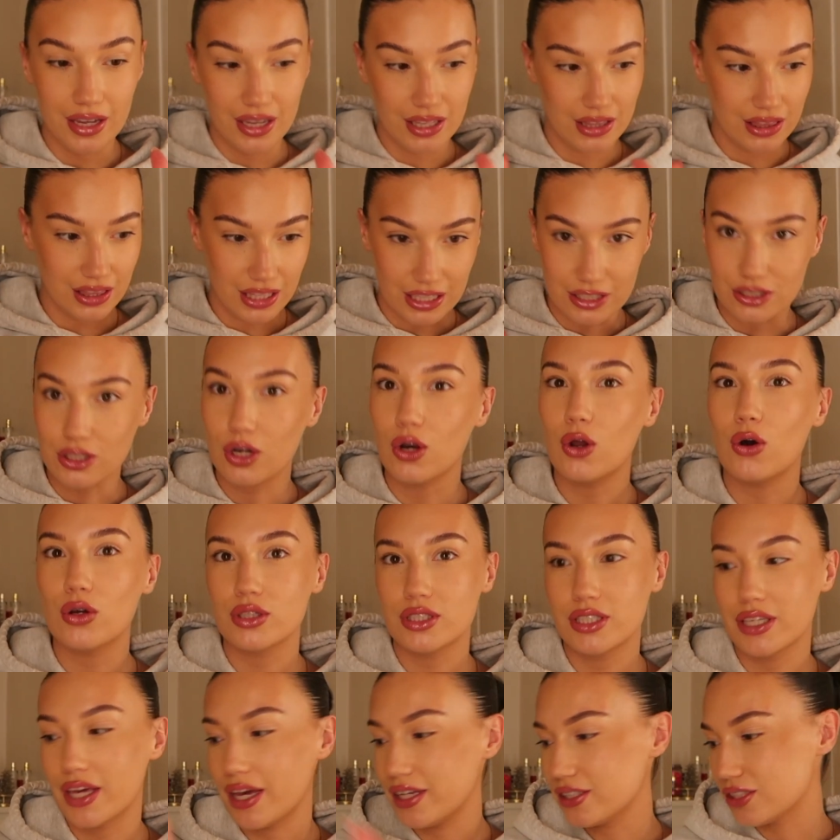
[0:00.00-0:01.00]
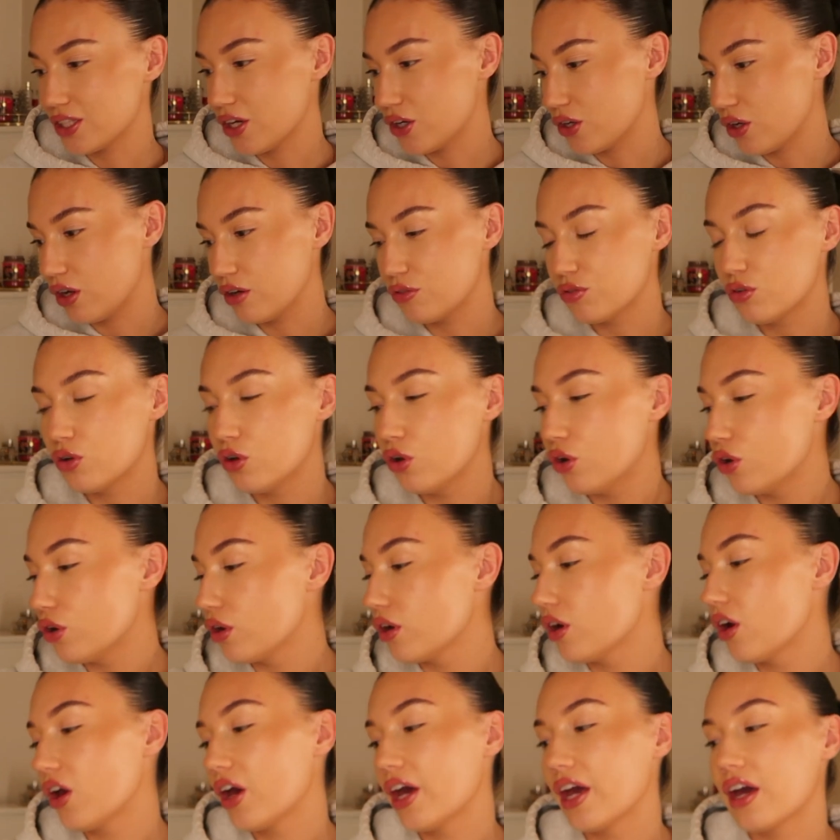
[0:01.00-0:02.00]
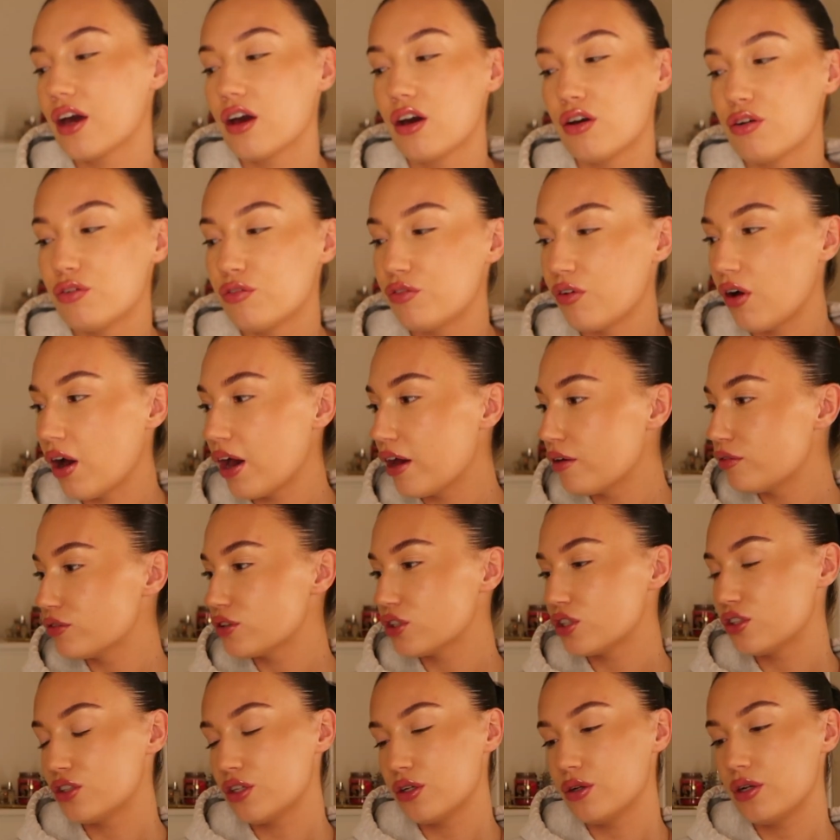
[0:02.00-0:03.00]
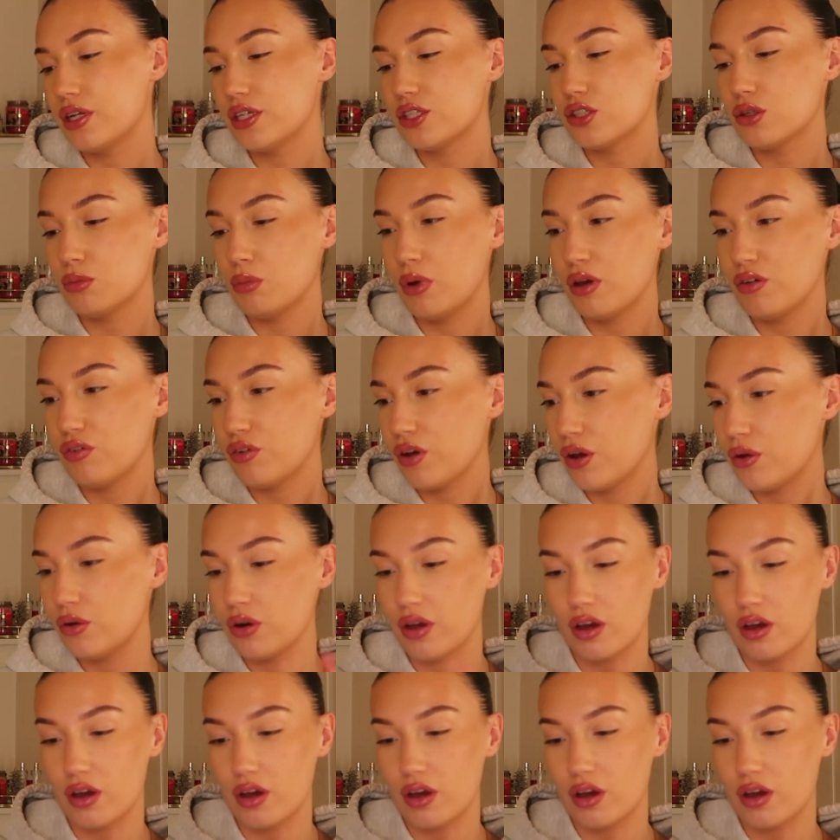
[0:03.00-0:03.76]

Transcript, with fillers: there's a lot to get done. I've got like five to-do lists on my phone,